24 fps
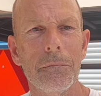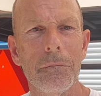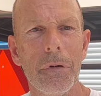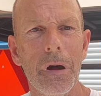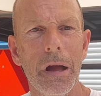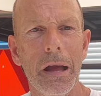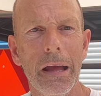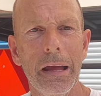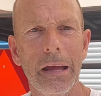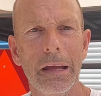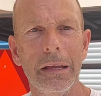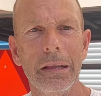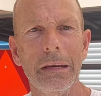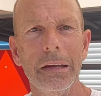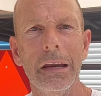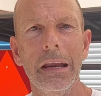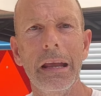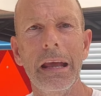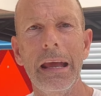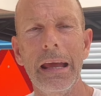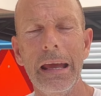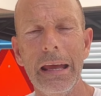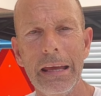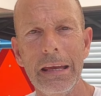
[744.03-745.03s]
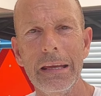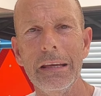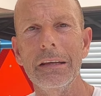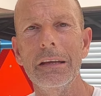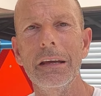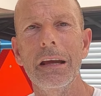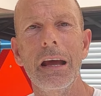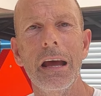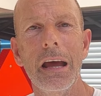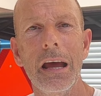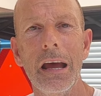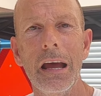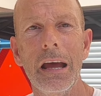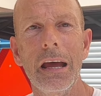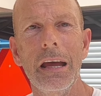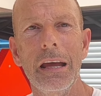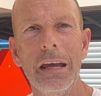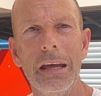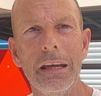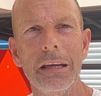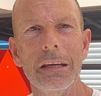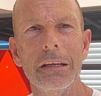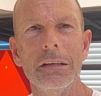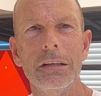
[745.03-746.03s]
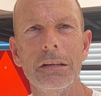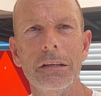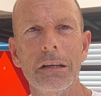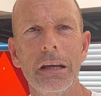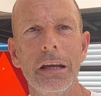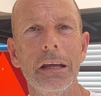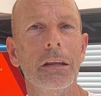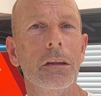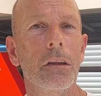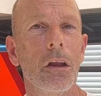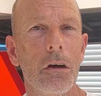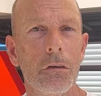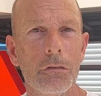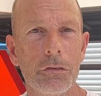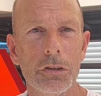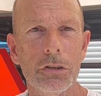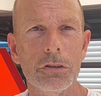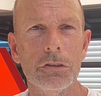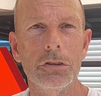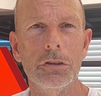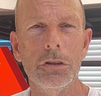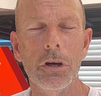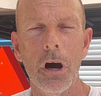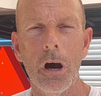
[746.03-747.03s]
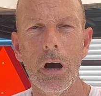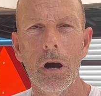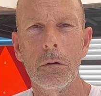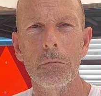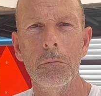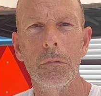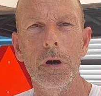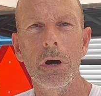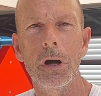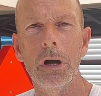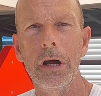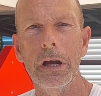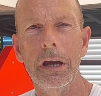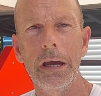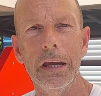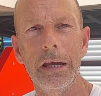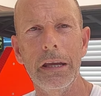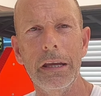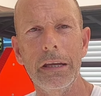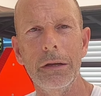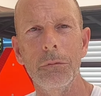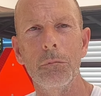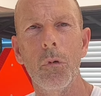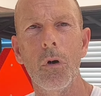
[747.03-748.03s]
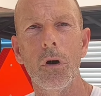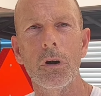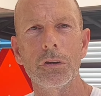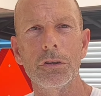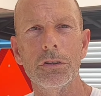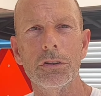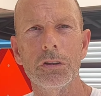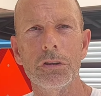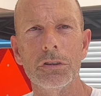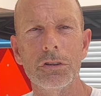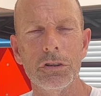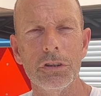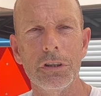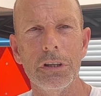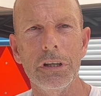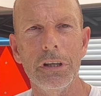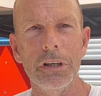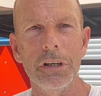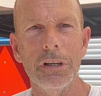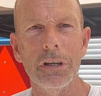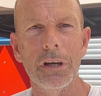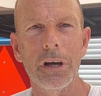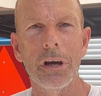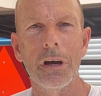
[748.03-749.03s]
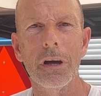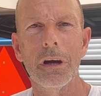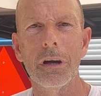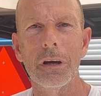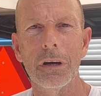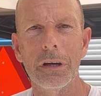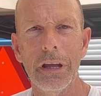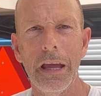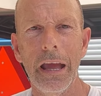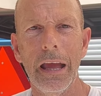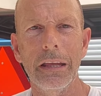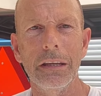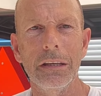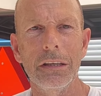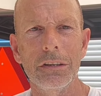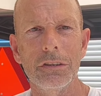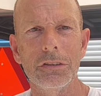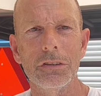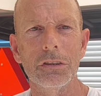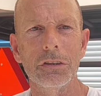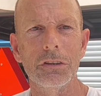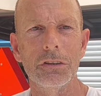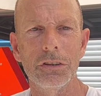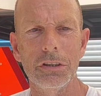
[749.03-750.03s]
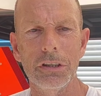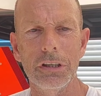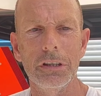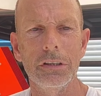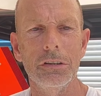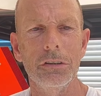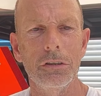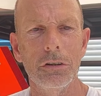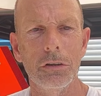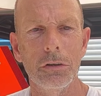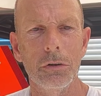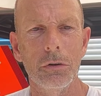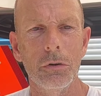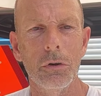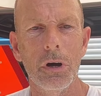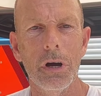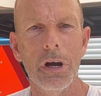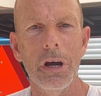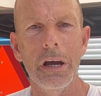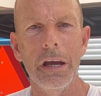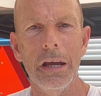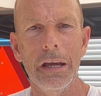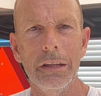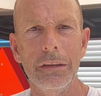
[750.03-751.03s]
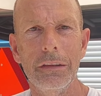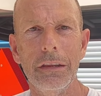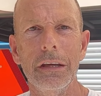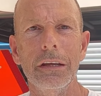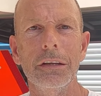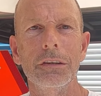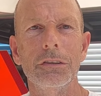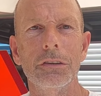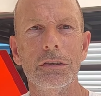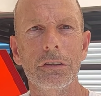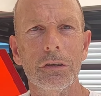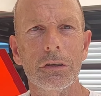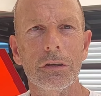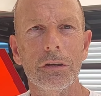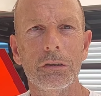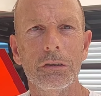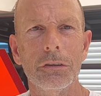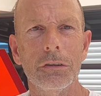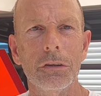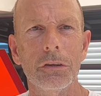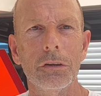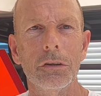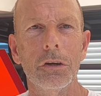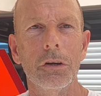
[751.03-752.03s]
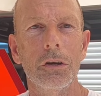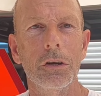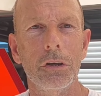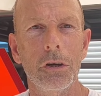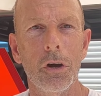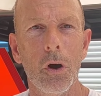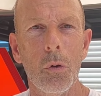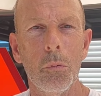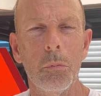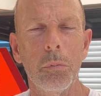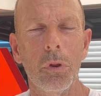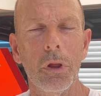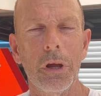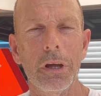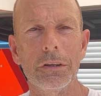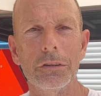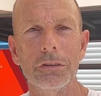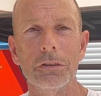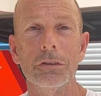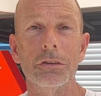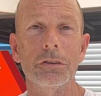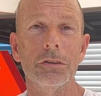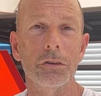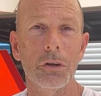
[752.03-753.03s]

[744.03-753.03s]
And he loves his job. He wants to see Kandi succeed too. He thinks they're going to go places.